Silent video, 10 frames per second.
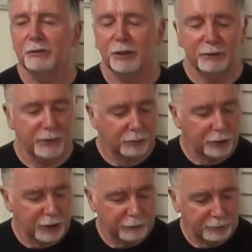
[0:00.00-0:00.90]
for the federal
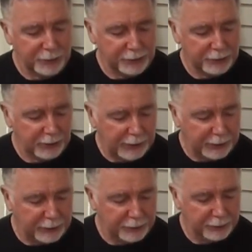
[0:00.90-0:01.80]
government
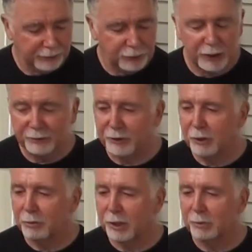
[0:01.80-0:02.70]
and trying to
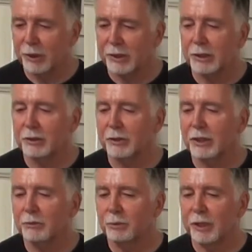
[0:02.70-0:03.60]
figure out what I wanted to do in
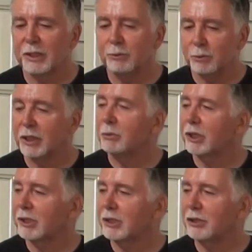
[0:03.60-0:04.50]
it. What I really
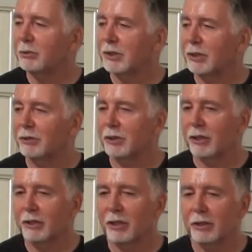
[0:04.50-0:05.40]
wanted to do was go to
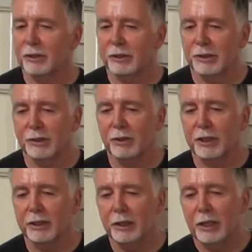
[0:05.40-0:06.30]
art college. So
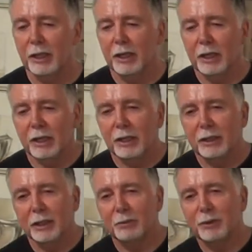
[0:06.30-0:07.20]
I
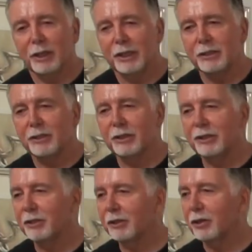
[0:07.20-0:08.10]
applied to the
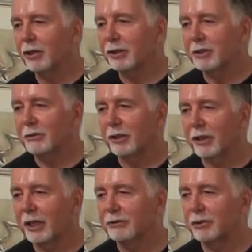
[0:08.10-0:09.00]
Ontario College of
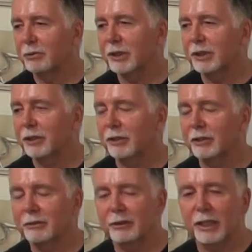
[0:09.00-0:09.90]
Art after 1 year.
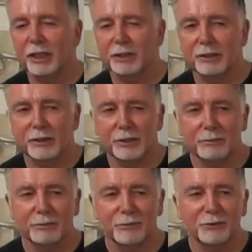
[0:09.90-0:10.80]
I had a
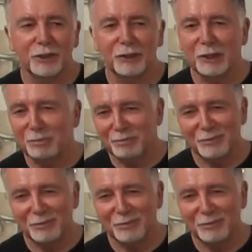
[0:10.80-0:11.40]
very